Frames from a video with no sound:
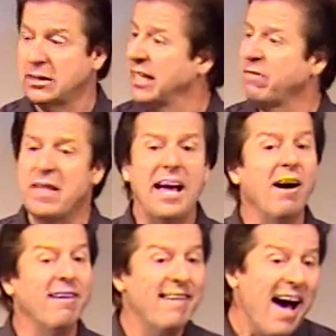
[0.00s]
If they
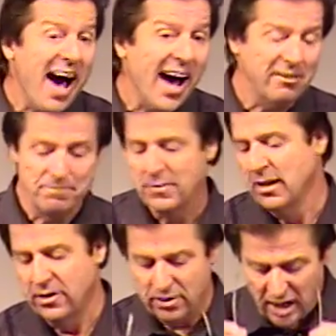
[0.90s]
are not,
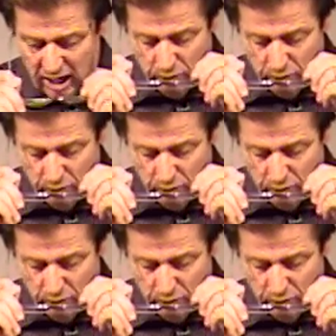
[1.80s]
they're not a